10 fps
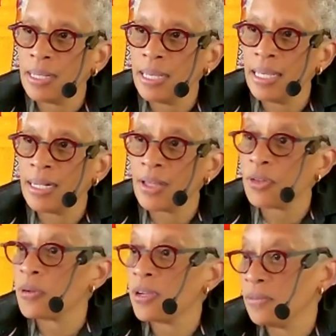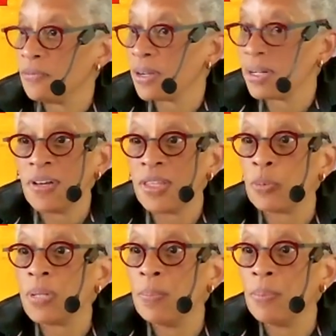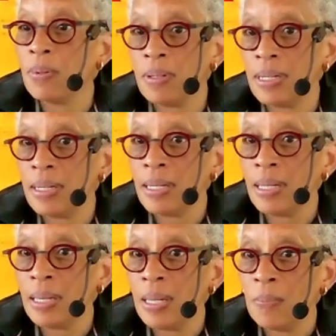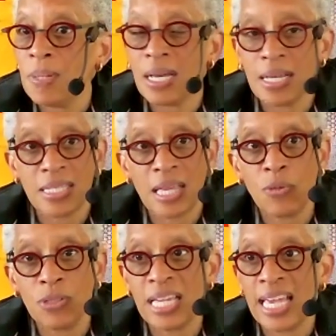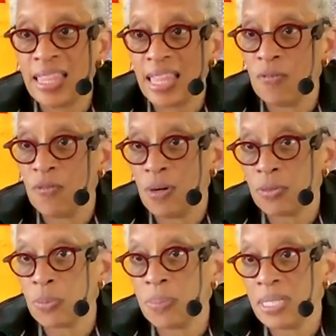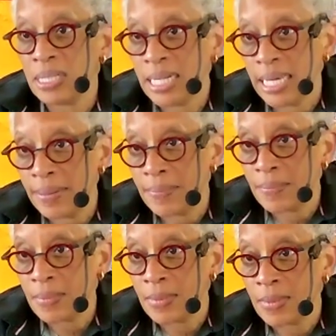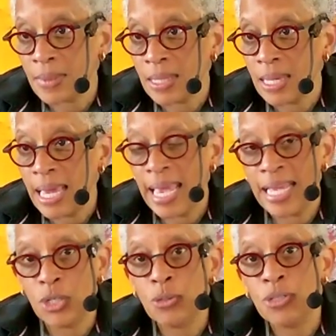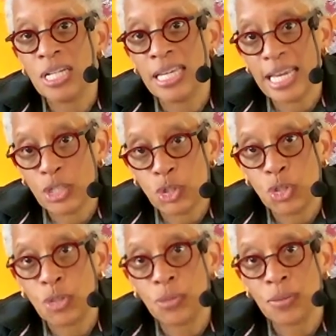in front of other people because they will take that vulnerability and use it against you.